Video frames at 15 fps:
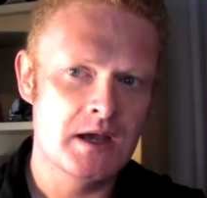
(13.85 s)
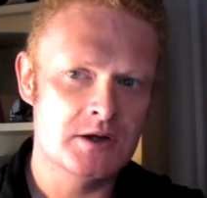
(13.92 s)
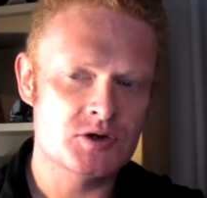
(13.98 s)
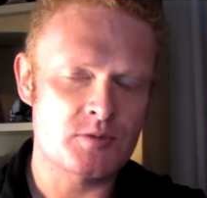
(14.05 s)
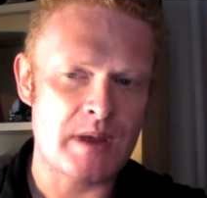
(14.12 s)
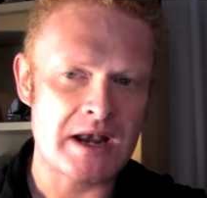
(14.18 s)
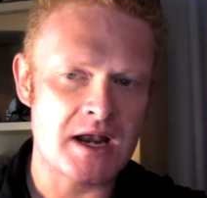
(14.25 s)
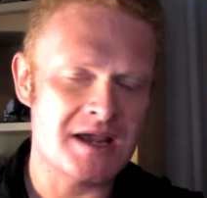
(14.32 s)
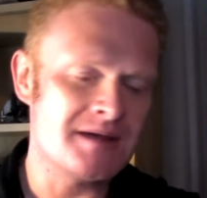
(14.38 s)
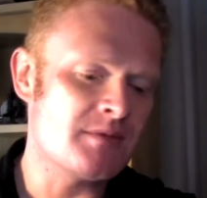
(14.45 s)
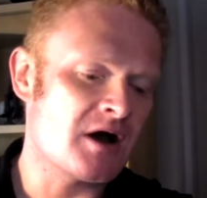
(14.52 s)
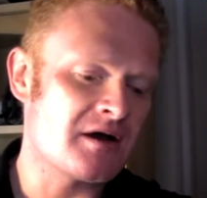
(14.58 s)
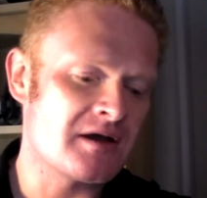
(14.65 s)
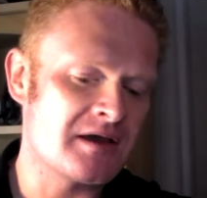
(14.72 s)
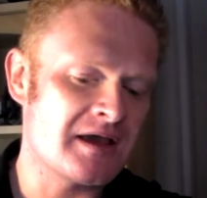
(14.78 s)
Under a pen
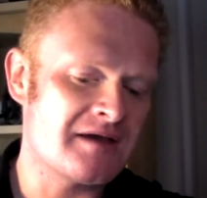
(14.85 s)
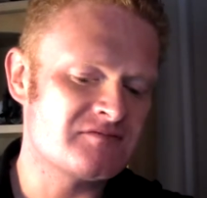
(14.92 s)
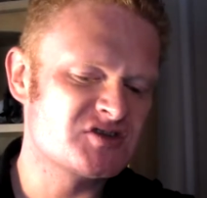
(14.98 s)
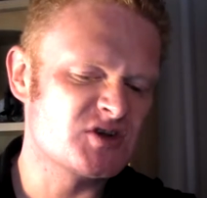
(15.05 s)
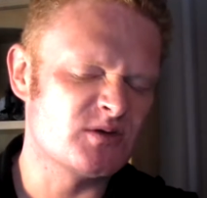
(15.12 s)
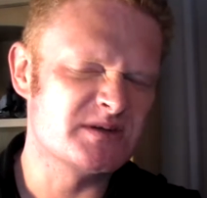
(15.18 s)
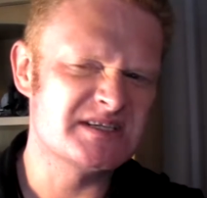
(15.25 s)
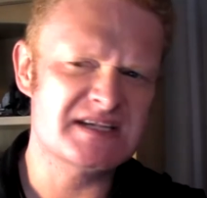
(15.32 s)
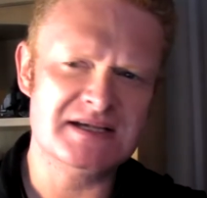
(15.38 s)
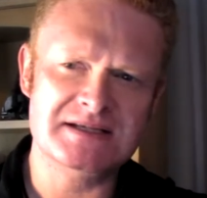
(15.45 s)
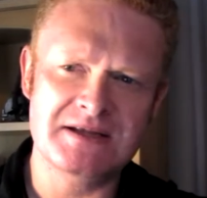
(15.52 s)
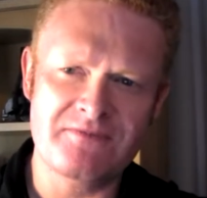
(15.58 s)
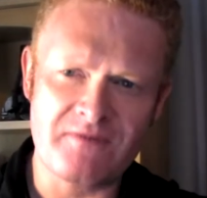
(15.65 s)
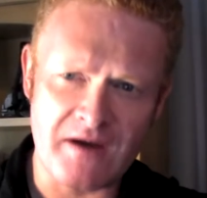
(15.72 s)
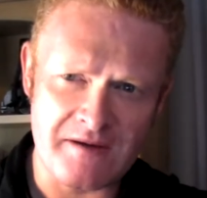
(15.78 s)
name, I have sold
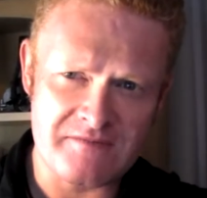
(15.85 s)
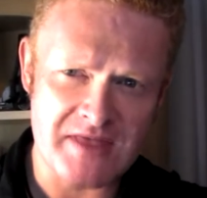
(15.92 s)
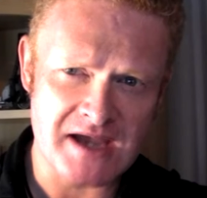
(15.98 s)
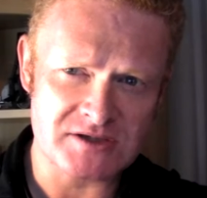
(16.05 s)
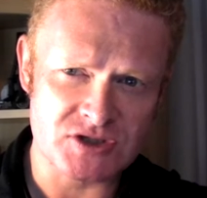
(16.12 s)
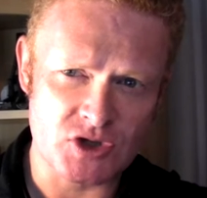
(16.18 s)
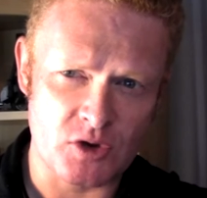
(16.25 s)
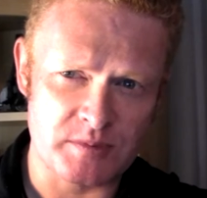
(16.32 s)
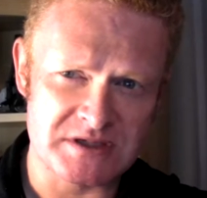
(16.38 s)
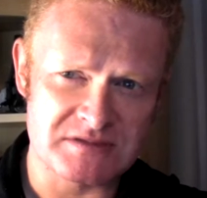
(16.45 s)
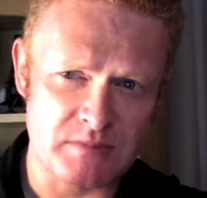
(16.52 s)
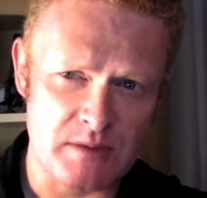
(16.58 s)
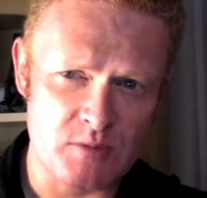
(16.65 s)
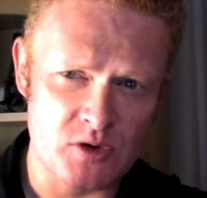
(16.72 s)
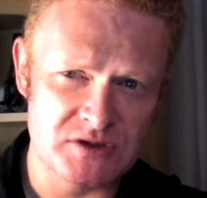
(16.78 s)
65,000 copies
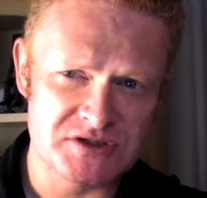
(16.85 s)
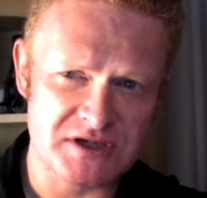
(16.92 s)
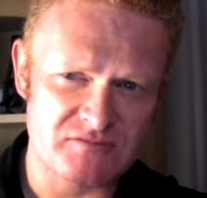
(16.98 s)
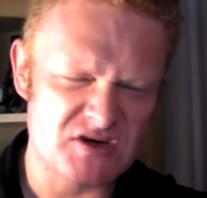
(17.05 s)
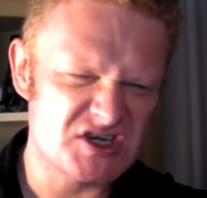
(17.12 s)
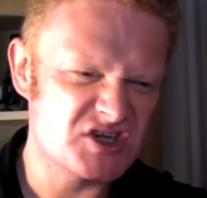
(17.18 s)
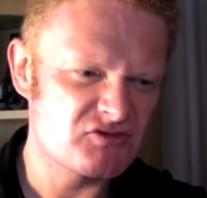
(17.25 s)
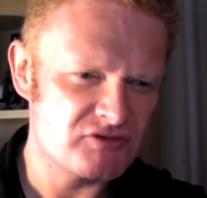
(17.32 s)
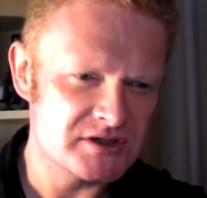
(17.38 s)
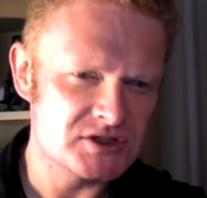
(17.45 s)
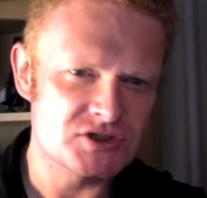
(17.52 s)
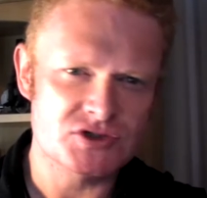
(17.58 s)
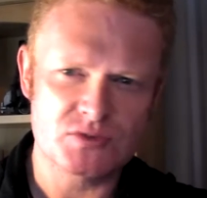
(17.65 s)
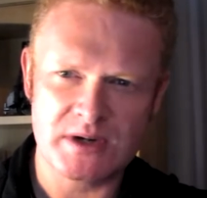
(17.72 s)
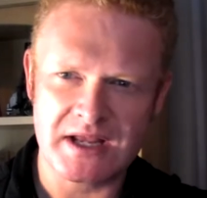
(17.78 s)
of my books. I've reached
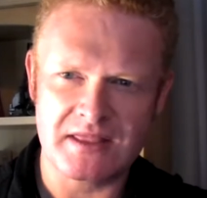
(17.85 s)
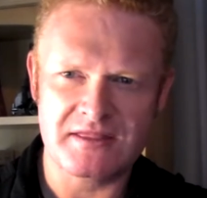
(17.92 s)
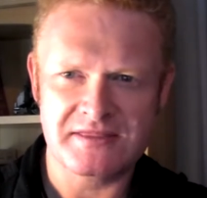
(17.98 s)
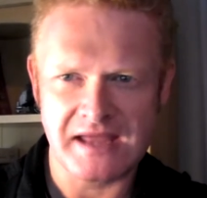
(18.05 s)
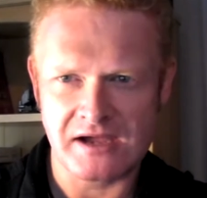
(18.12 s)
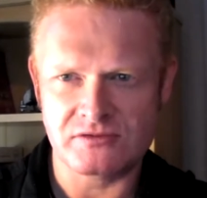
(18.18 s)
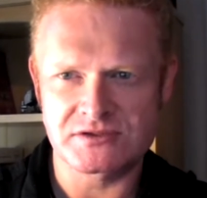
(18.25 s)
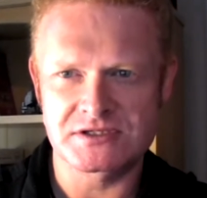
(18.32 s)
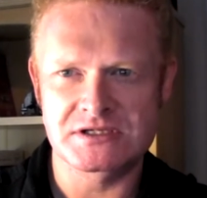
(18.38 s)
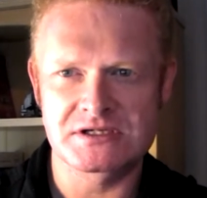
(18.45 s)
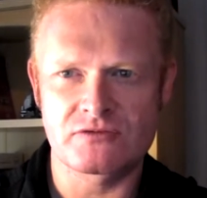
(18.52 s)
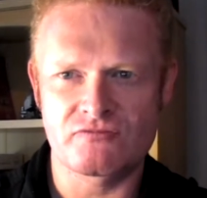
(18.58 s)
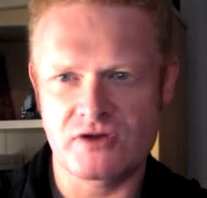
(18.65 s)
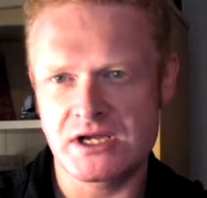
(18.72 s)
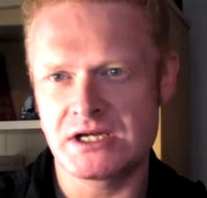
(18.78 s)

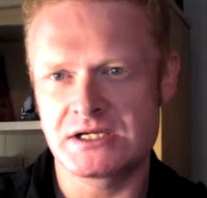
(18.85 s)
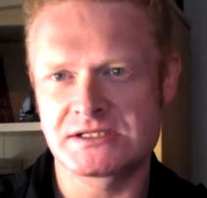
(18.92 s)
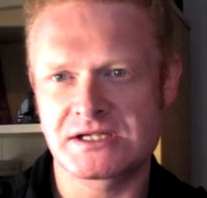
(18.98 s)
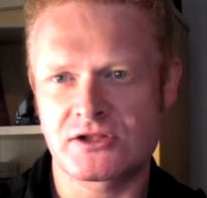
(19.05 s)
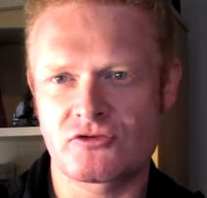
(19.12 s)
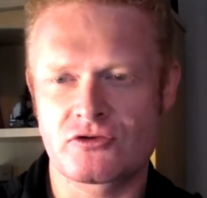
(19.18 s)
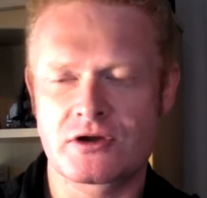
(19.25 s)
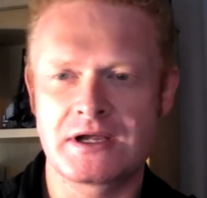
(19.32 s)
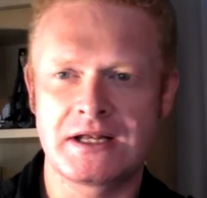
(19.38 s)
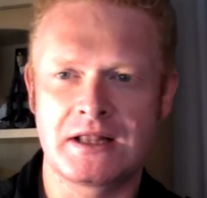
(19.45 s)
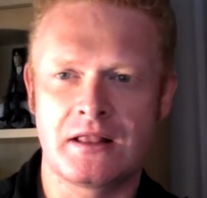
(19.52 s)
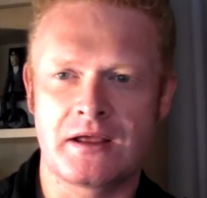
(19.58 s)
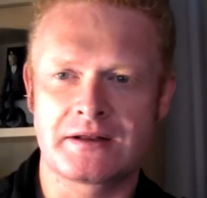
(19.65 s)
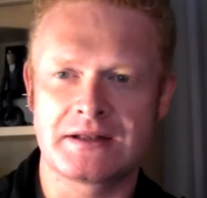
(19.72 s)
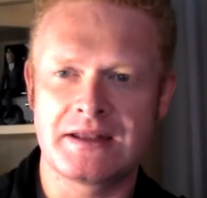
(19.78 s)
320,000 readers through
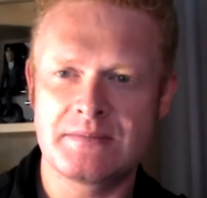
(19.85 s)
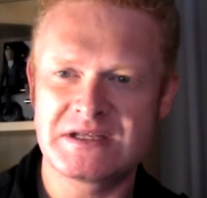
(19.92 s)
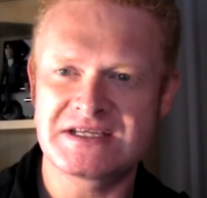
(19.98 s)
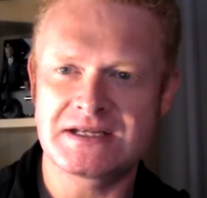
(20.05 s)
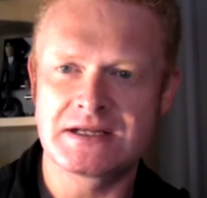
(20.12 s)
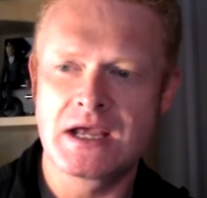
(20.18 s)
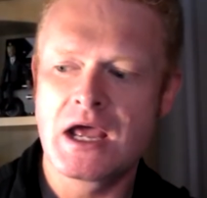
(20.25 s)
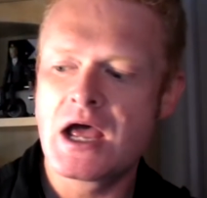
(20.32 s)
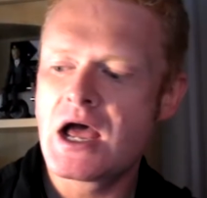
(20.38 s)
Kindle Unlimited.